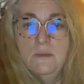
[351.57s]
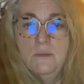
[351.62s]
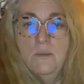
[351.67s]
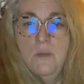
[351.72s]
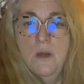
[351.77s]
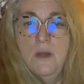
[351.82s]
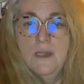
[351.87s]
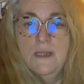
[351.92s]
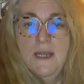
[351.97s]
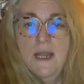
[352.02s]

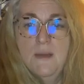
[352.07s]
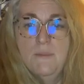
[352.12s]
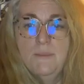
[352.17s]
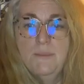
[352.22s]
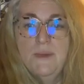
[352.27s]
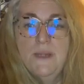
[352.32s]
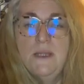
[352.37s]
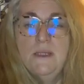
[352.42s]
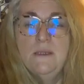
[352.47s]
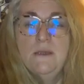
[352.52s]
Why get
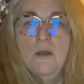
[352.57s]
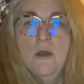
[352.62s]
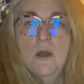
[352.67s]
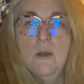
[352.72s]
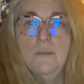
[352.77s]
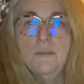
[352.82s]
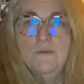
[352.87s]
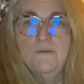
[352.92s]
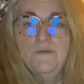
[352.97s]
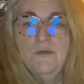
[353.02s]
beaten
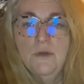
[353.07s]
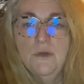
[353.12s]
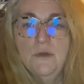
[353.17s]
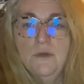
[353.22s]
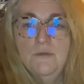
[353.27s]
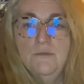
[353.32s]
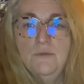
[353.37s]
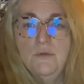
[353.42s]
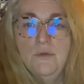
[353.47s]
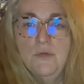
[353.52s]
up if you
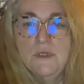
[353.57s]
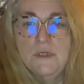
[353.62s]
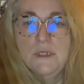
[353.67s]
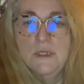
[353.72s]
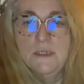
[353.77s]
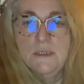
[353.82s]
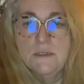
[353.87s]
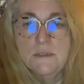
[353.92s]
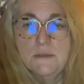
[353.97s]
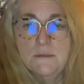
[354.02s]
can avoid
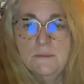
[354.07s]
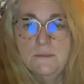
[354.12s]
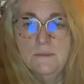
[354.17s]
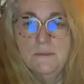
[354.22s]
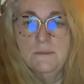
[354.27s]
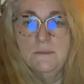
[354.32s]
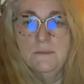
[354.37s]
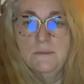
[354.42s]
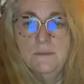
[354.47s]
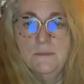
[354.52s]
it?
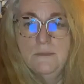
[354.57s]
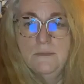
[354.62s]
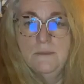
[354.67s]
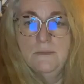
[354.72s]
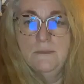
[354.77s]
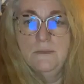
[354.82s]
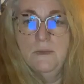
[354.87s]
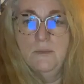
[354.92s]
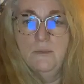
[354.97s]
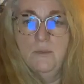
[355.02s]

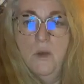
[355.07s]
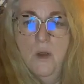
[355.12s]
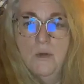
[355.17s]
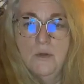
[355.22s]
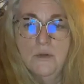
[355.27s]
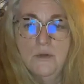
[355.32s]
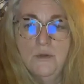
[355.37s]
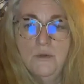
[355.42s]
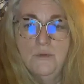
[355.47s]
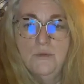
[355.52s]
And
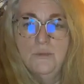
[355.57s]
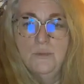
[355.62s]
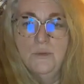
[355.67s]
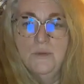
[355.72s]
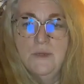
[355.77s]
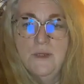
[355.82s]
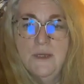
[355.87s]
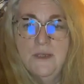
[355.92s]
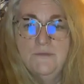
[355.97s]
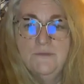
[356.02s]
what good
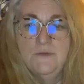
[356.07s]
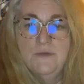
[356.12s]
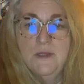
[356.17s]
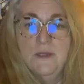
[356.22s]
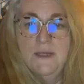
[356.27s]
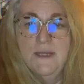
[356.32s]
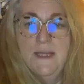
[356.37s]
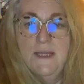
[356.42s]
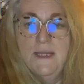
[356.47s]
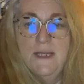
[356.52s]
would it have
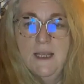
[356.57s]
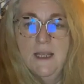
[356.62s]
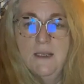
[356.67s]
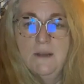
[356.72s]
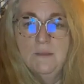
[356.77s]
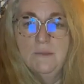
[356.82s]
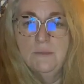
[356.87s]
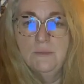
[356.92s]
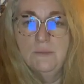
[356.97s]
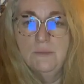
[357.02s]
done
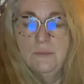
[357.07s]
anyhow?